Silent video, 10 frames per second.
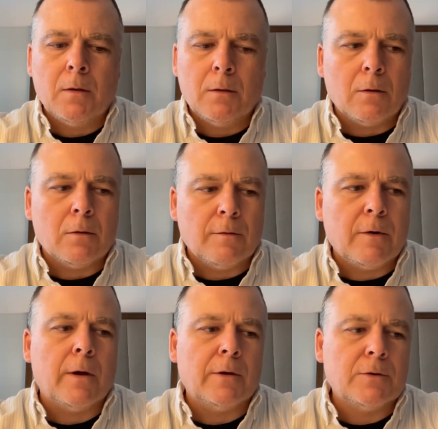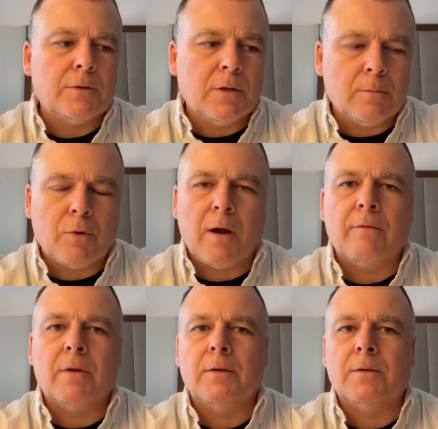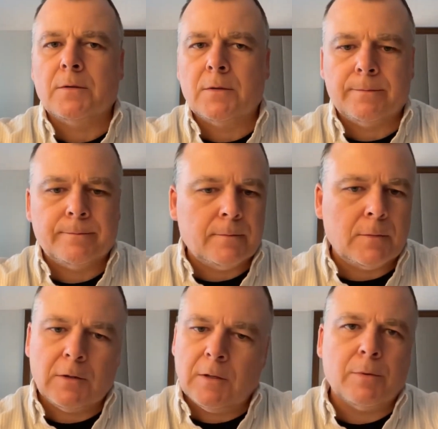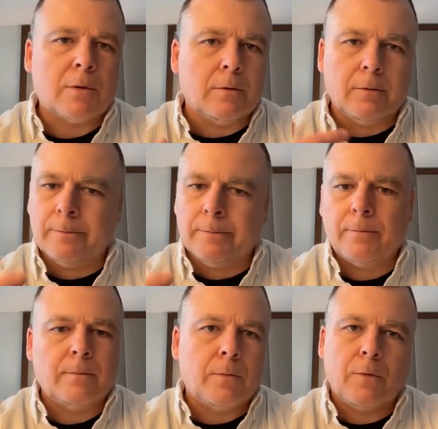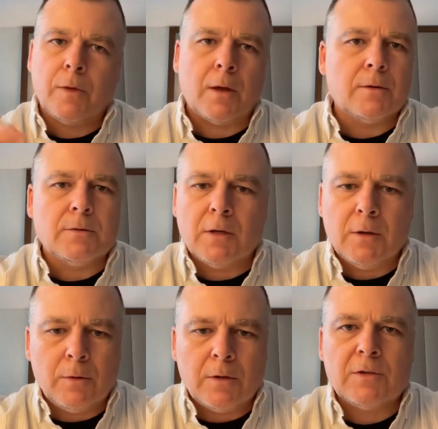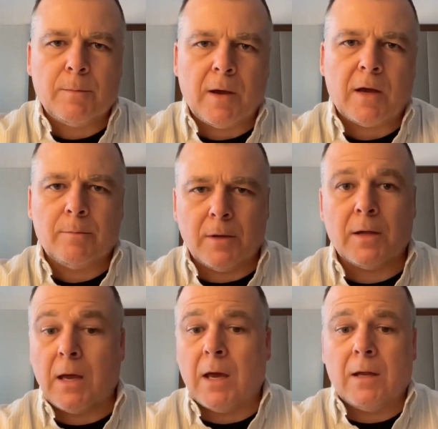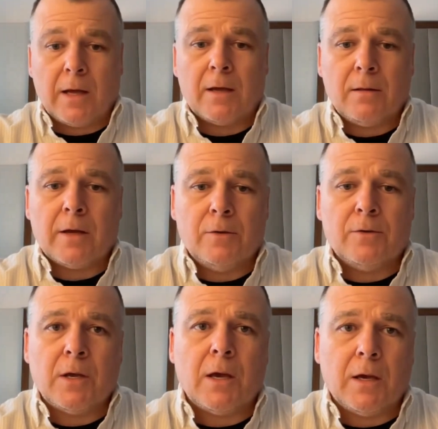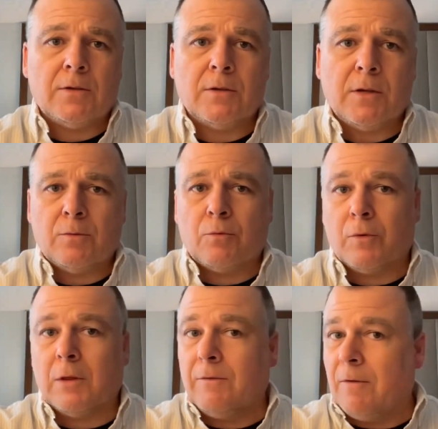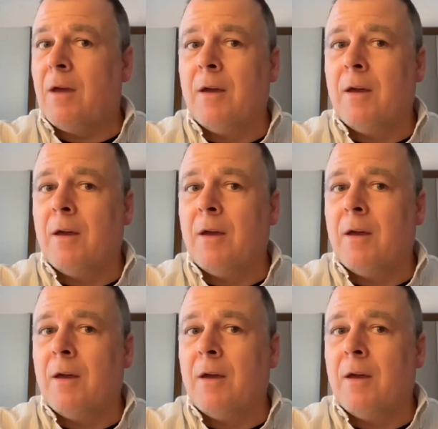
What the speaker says: they're very interested in provenance and the typical things that you would expect. But again, like you say, it's really